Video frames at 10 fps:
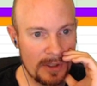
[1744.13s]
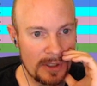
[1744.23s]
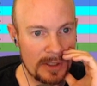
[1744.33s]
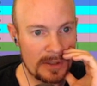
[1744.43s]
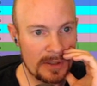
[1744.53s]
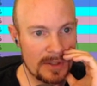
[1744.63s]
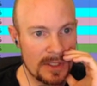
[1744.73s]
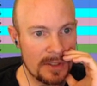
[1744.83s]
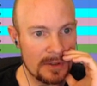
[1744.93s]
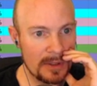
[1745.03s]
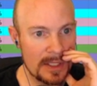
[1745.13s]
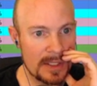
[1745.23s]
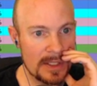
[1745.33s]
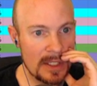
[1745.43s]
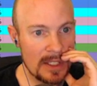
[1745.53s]
our tier
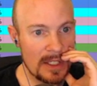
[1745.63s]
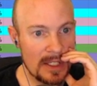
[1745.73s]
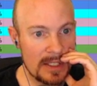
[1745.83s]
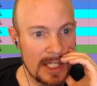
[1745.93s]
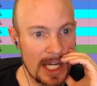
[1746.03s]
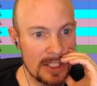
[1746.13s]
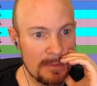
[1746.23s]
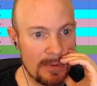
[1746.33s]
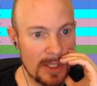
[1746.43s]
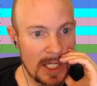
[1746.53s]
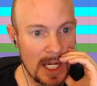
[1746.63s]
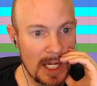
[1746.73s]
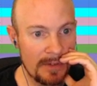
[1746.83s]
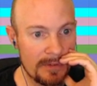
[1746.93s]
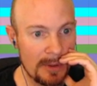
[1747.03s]
list, is actually pretty
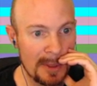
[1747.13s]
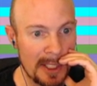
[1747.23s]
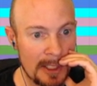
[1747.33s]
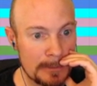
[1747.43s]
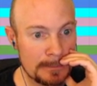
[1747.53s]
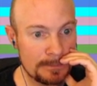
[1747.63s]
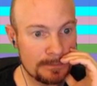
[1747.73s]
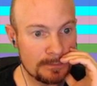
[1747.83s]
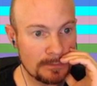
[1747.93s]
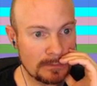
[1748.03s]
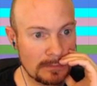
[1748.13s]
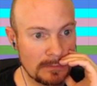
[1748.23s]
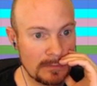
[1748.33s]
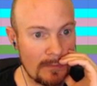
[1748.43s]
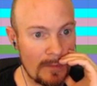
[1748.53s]
high for me.
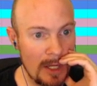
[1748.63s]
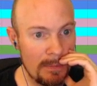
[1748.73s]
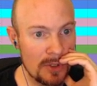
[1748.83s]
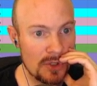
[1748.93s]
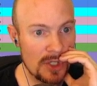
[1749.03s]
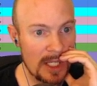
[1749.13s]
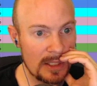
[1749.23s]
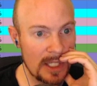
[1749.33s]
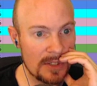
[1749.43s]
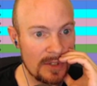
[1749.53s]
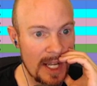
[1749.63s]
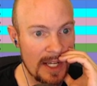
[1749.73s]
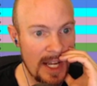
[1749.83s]
I put Chain Laser at